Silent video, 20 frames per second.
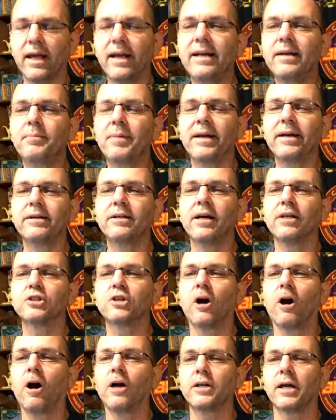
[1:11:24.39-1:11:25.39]
anybody that
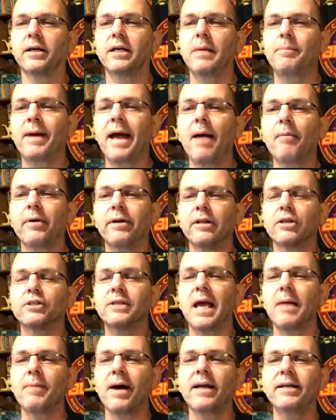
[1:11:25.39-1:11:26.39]
does cards, I keep hammering the
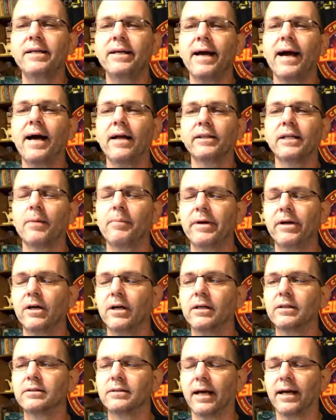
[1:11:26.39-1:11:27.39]
same idea out there
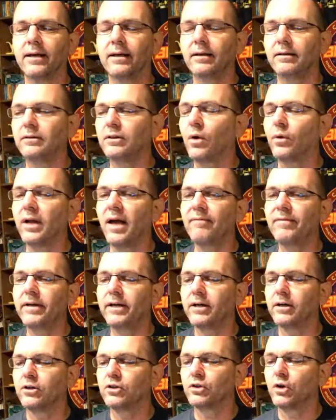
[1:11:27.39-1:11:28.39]
because I don't have
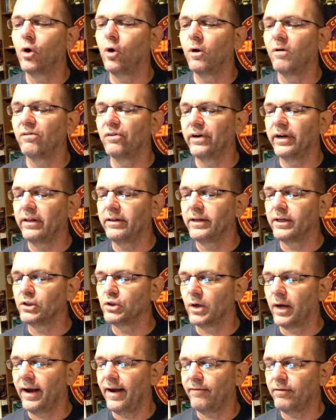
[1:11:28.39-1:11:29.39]
any control over anything,
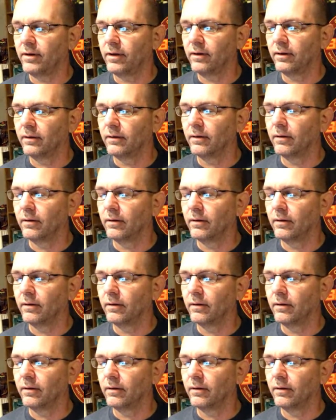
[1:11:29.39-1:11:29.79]
so I have to